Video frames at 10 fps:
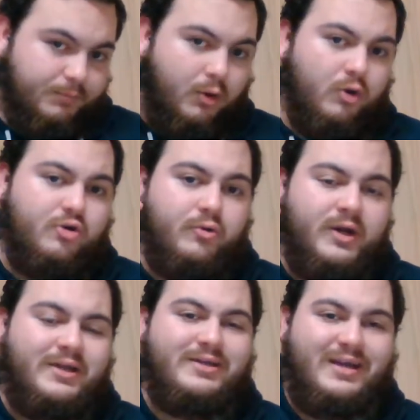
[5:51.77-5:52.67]
Paul
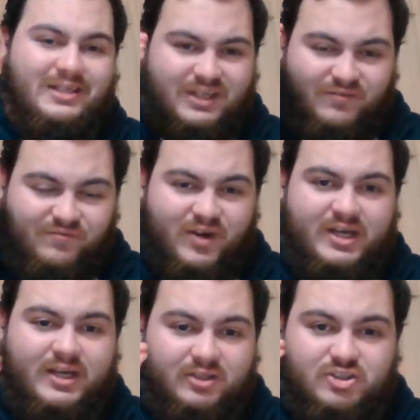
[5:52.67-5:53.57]
Green is a
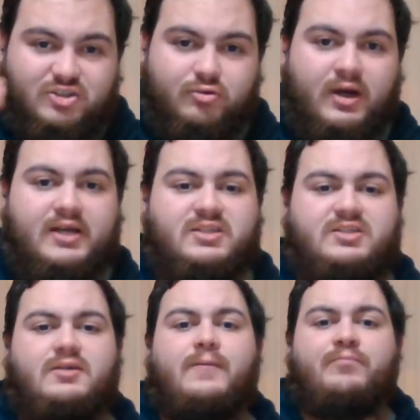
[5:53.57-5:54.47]
fucking disgrace.